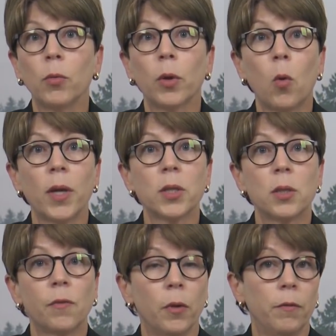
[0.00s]

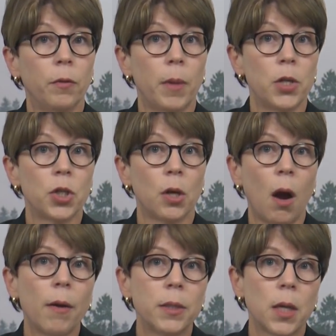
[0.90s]
requests for information
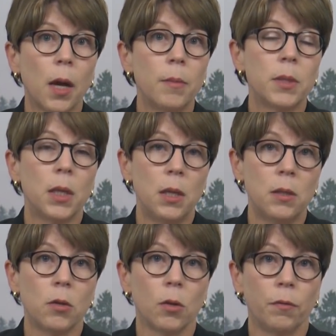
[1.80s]
are at times easier to